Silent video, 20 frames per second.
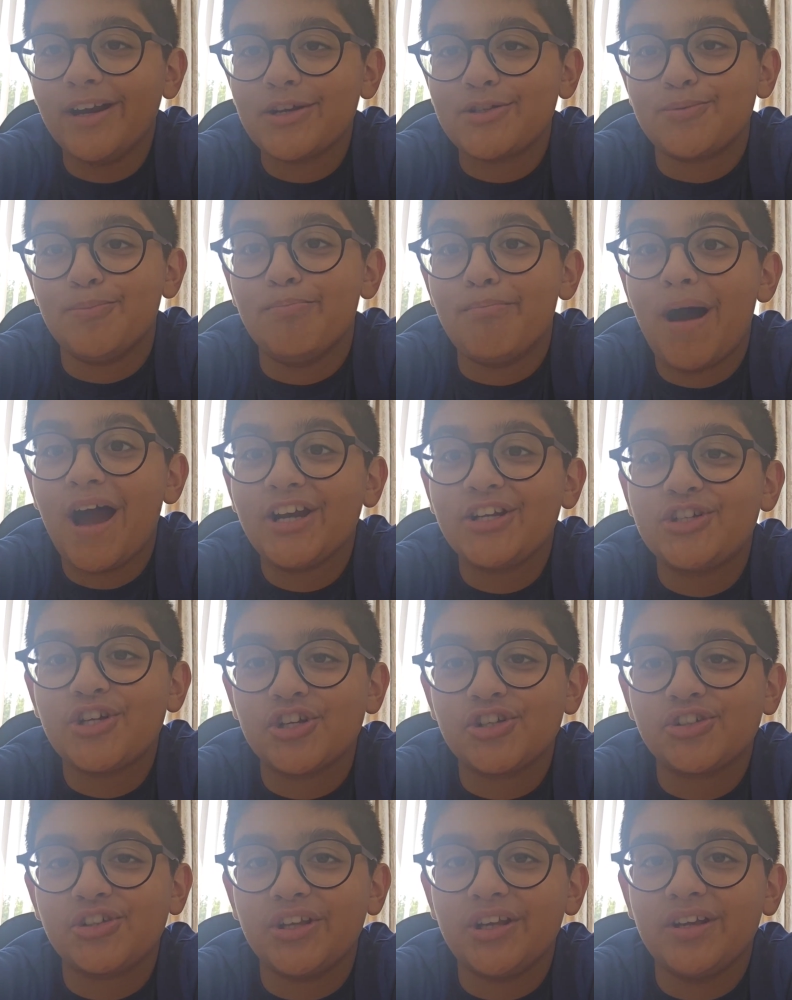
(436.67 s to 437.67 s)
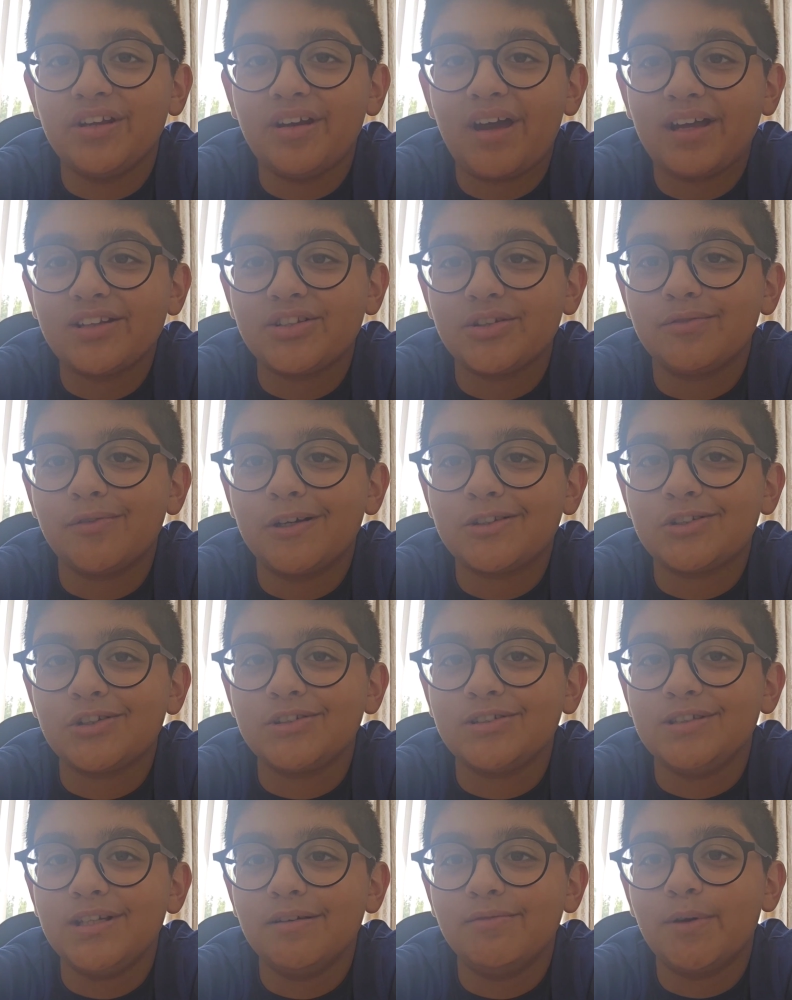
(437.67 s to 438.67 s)
It's Manchester United
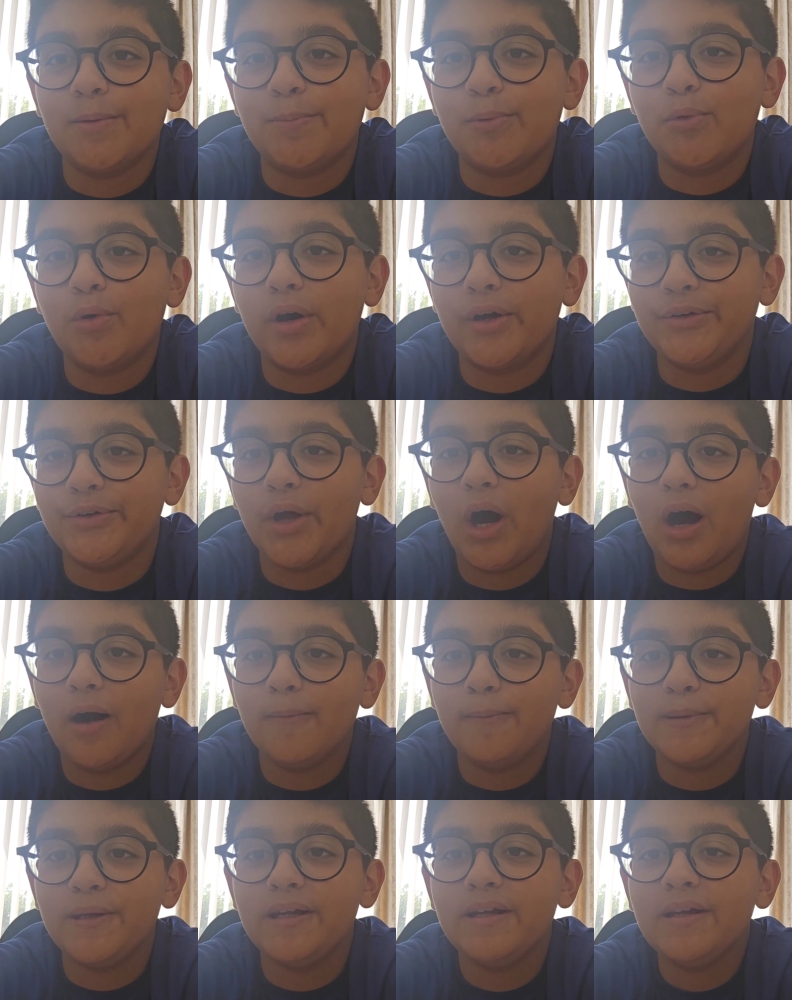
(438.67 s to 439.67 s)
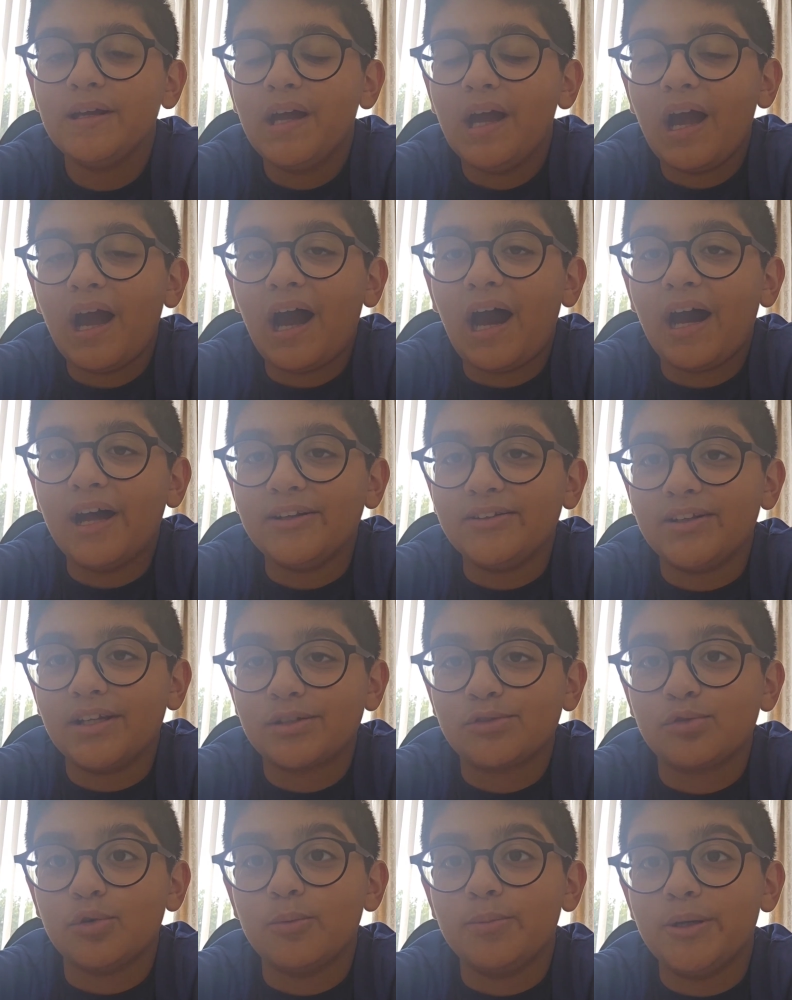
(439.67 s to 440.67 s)
versus Liverpool, a derby, and
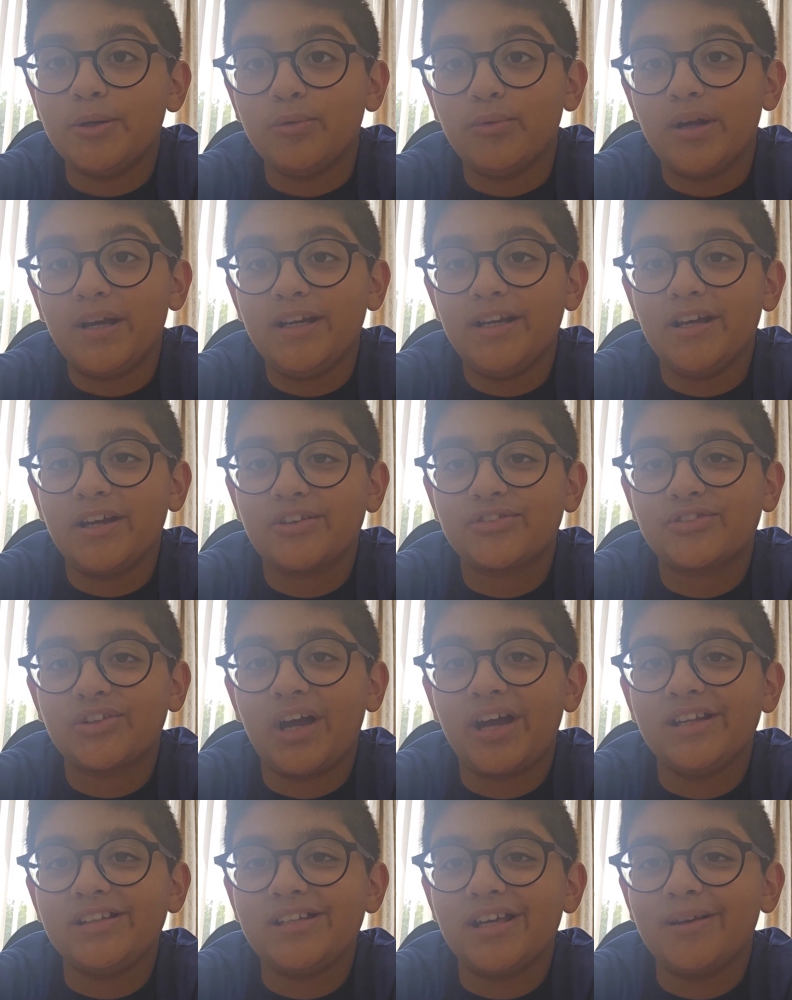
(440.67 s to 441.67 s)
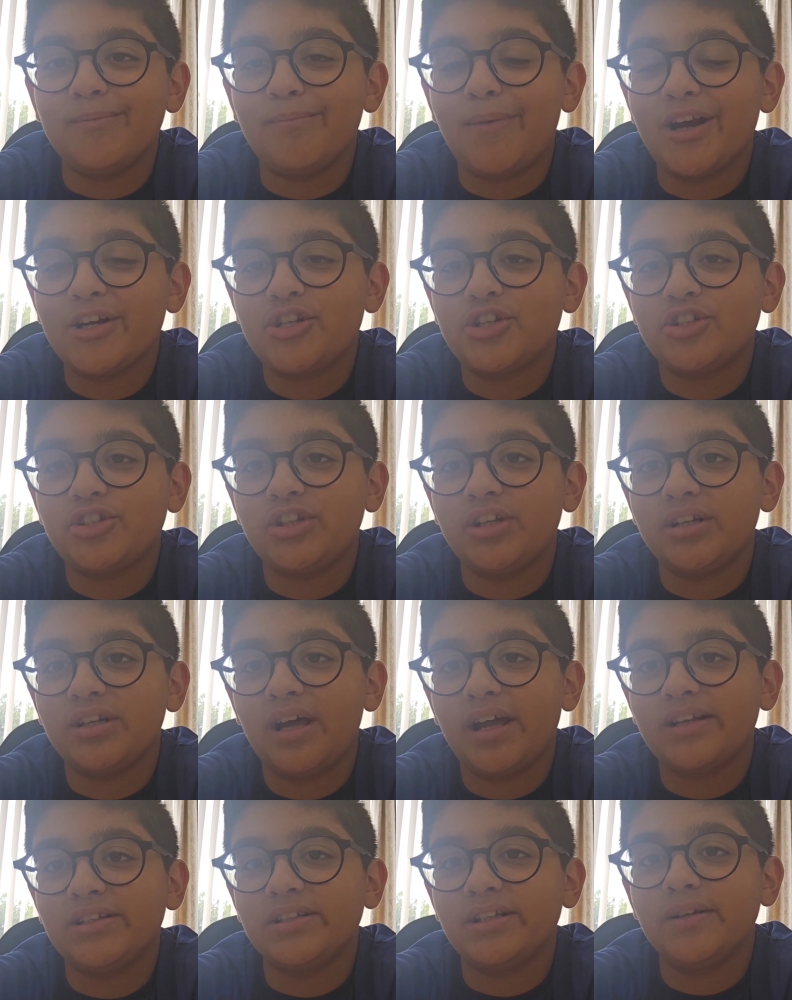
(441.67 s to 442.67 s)
this will be really exciting. Manchester
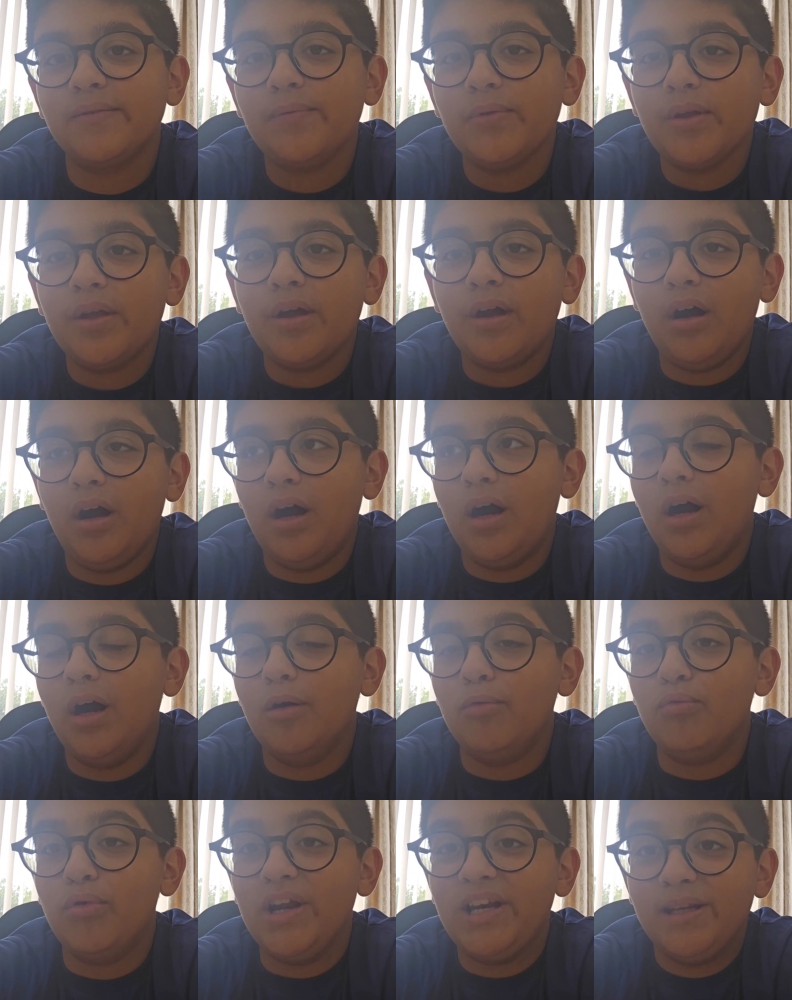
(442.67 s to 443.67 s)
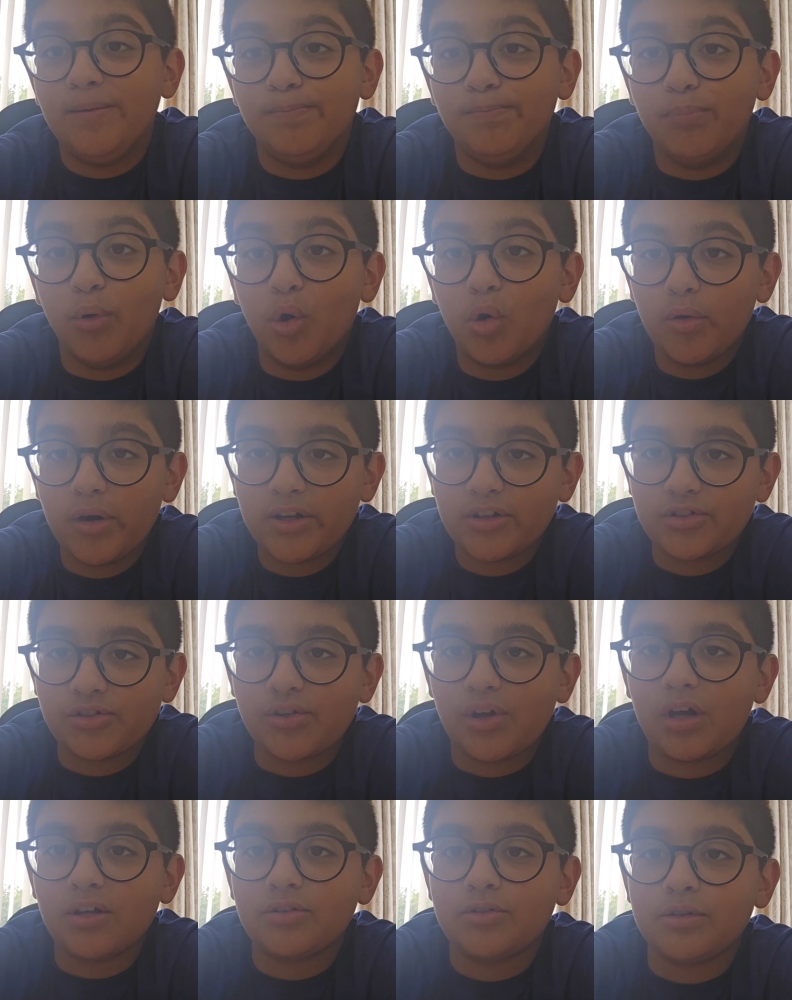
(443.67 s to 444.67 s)
United, a really boring
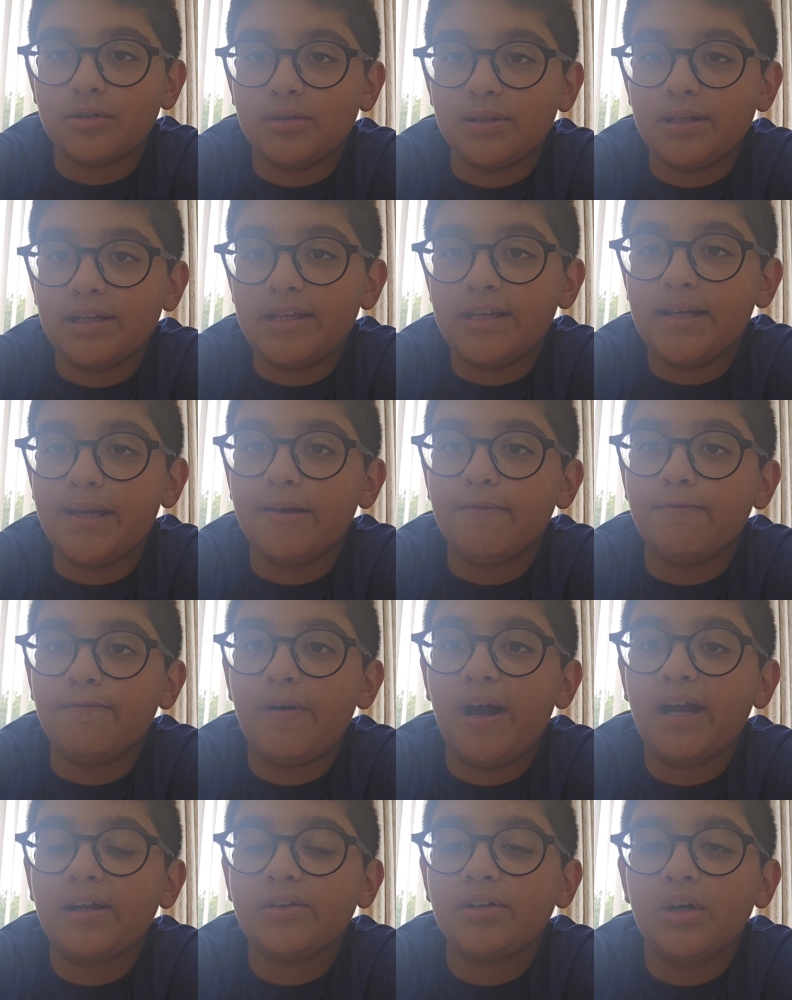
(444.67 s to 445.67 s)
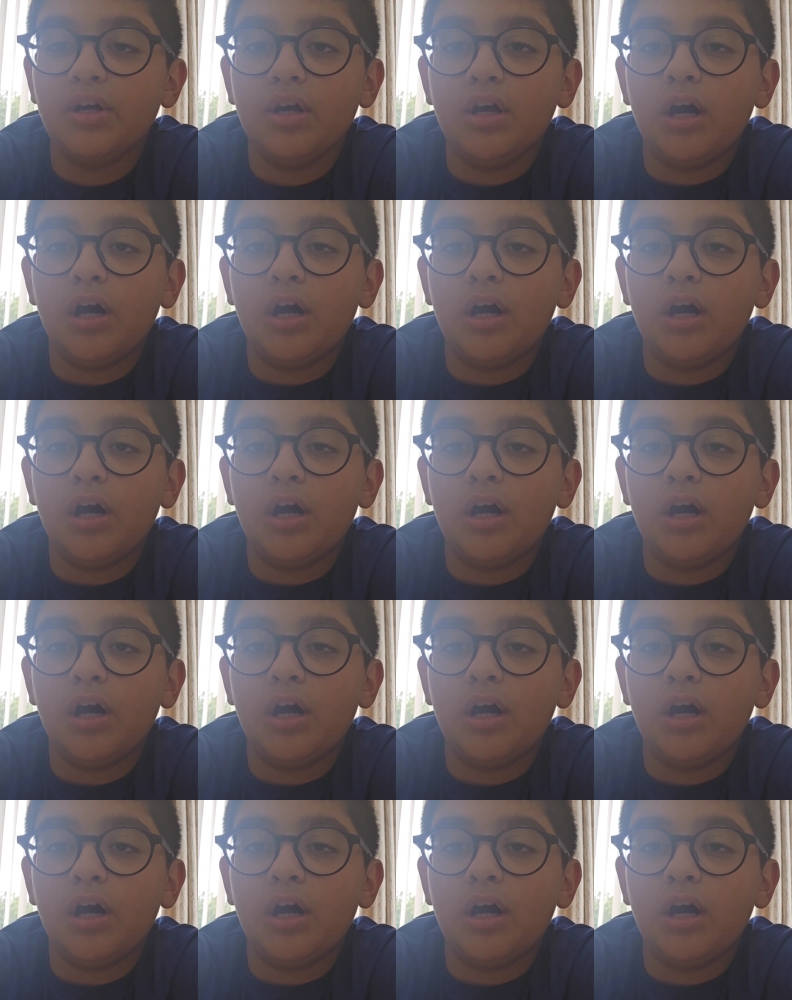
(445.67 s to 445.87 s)
start to the league, in fact.